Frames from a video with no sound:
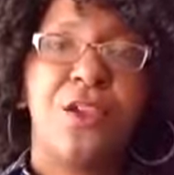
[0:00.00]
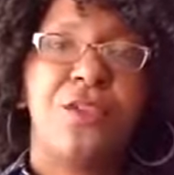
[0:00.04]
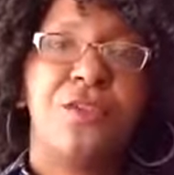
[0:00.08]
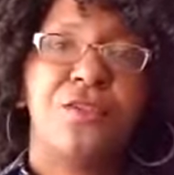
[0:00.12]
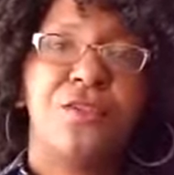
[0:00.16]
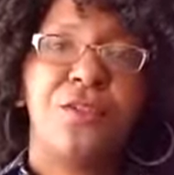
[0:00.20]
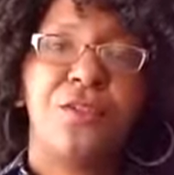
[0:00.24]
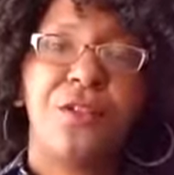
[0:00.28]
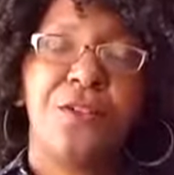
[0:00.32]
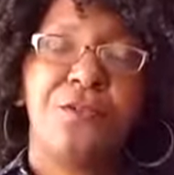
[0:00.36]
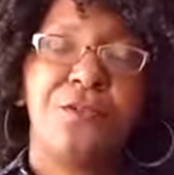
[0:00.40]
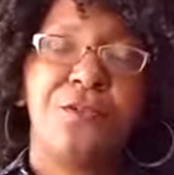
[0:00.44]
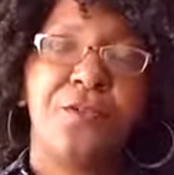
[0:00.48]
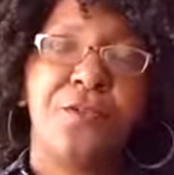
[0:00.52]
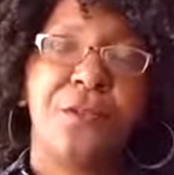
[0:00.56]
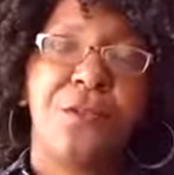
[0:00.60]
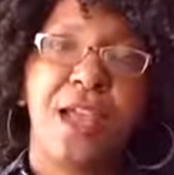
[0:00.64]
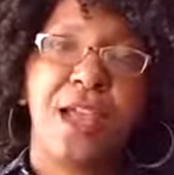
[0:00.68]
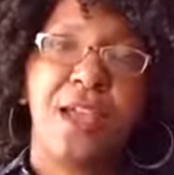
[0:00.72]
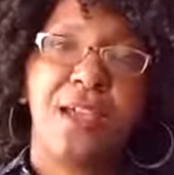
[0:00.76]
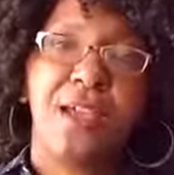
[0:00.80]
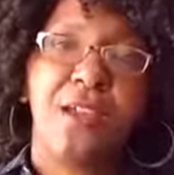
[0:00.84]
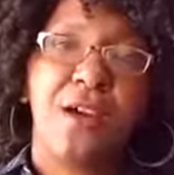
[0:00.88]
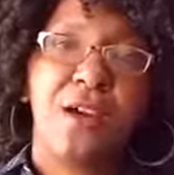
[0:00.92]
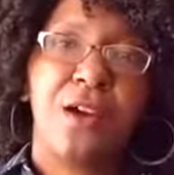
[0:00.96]
So if you
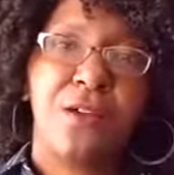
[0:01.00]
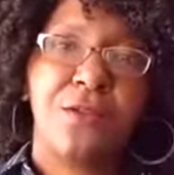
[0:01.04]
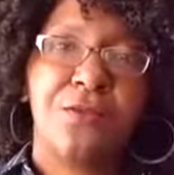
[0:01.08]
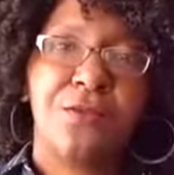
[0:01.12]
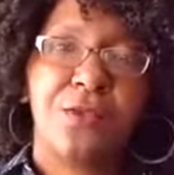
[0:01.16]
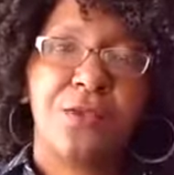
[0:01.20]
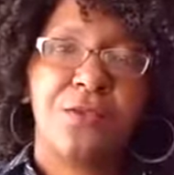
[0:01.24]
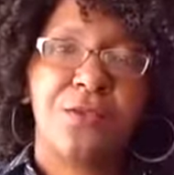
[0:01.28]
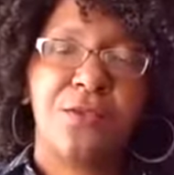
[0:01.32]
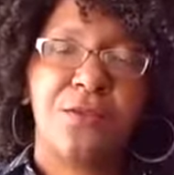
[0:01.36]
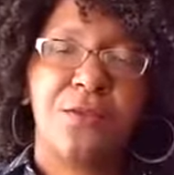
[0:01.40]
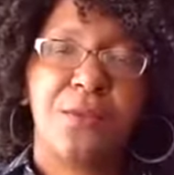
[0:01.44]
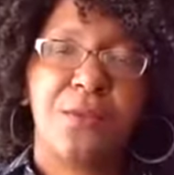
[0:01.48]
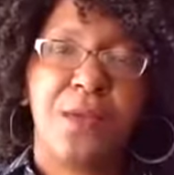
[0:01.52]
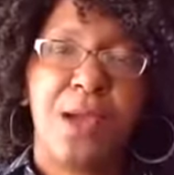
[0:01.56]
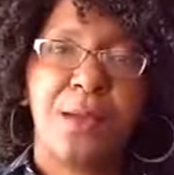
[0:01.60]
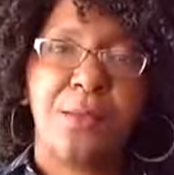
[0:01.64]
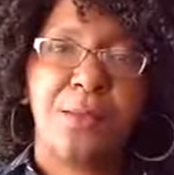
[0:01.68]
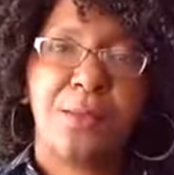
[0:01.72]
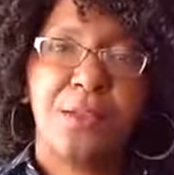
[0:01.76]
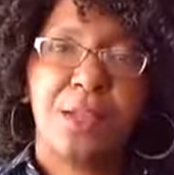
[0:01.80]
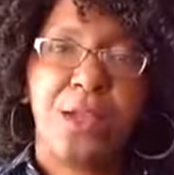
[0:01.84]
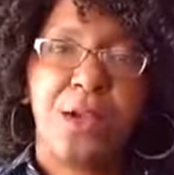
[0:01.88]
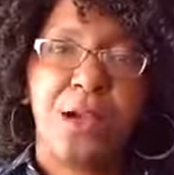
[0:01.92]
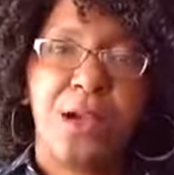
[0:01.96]
head over to my
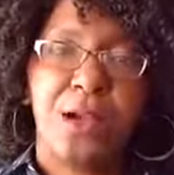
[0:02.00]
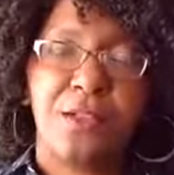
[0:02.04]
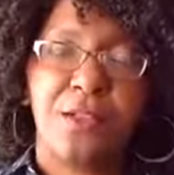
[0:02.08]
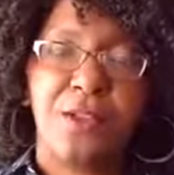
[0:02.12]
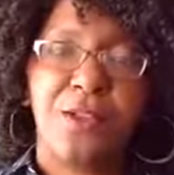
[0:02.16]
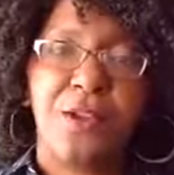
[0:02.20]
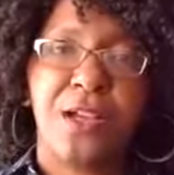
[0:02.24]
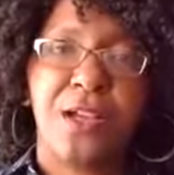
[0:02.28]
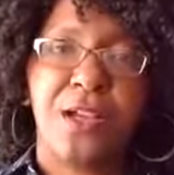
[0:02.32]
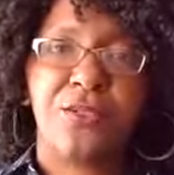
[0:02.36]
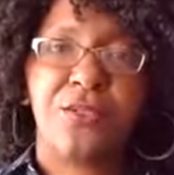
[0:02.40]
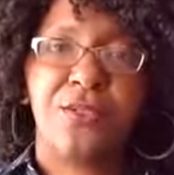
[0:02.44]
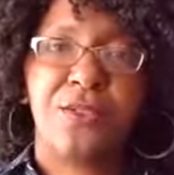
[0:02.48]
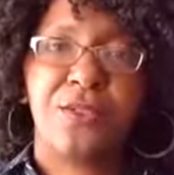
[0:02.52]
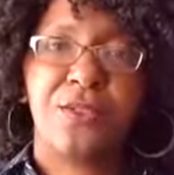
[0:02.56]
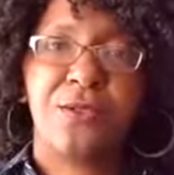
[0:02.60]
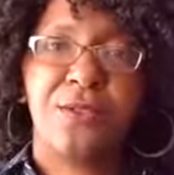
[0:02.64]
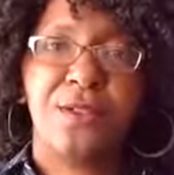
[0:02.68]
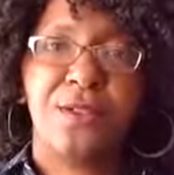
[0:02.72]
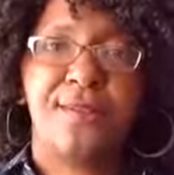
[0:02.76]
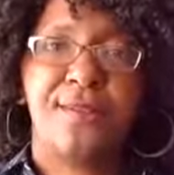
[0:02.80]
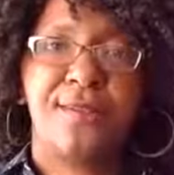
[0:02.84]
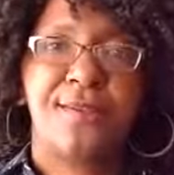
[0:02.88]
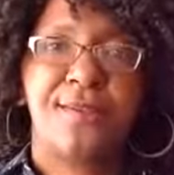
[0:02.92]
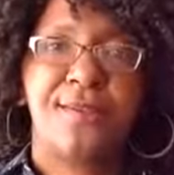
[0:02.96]
blog, you're actually
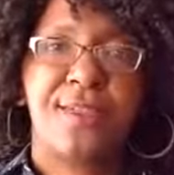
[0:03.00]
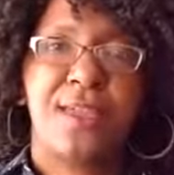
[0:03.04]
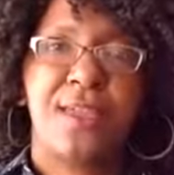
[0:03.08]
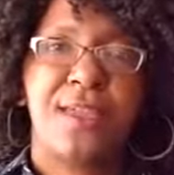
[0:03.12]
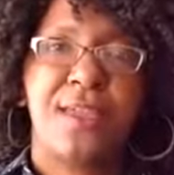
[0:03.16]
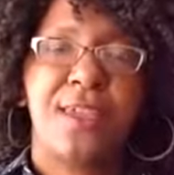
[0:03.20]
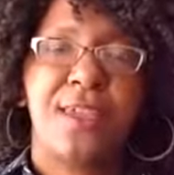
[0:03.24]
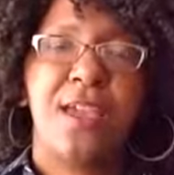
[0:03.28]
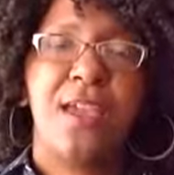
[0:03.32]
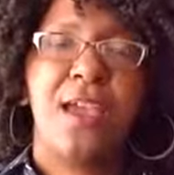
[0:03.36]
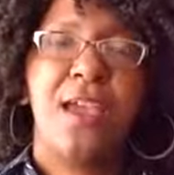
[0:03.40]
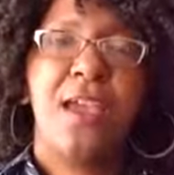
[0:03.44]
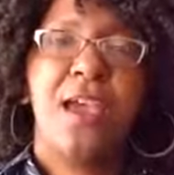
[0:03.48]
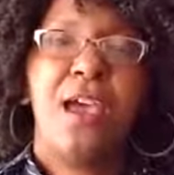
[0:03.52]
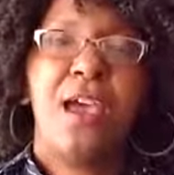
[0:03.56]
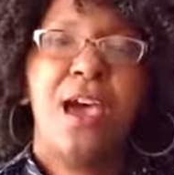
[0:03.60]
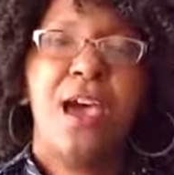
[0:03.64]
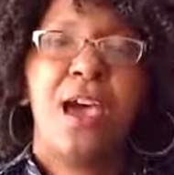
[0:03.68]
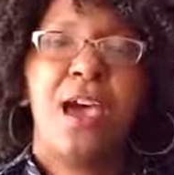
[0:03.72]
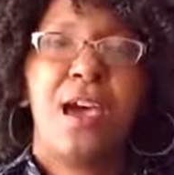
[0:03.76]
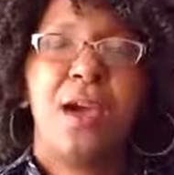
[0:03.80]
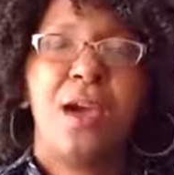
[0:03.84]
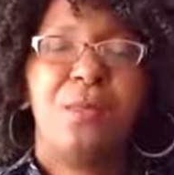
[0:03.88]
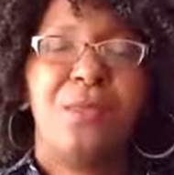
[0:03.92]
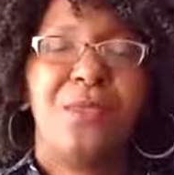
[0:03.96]
going to see
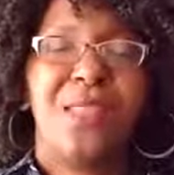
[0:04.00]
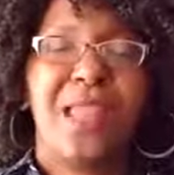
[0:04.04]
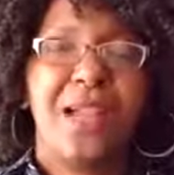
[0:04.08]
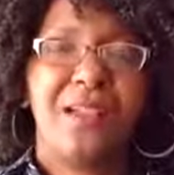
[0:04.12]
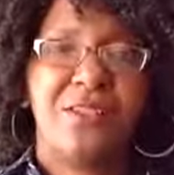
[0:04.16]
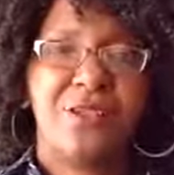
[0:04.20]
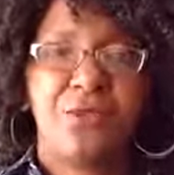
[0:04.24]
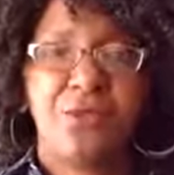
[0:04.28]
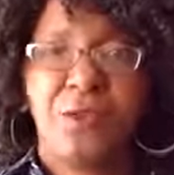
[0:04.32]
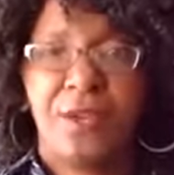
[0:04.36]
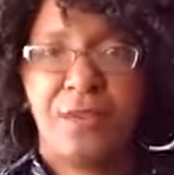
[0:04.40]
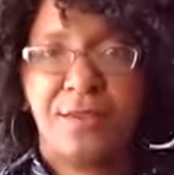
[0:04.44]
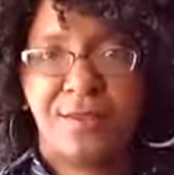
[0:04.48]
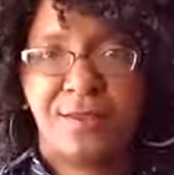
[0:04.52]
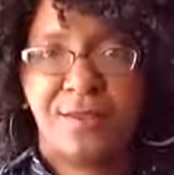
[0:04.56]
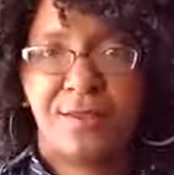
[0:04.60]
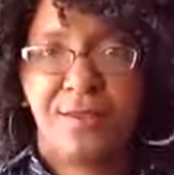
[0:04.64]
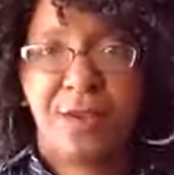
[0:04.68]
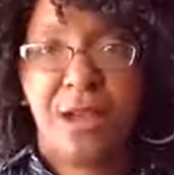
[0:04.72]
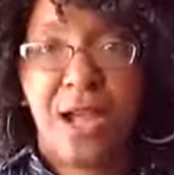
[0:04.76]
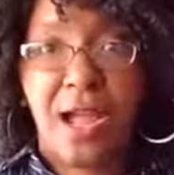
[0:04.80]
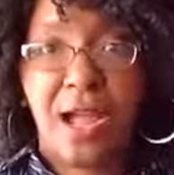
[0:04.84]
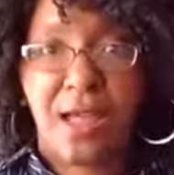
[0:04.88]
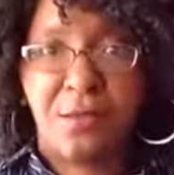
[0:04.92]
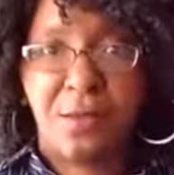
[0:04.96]
not
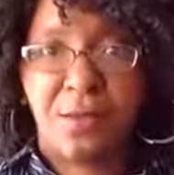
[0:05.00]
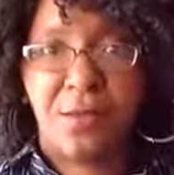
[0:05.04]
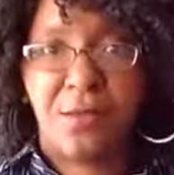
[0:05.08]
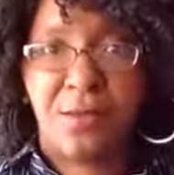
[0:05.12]
transcribed.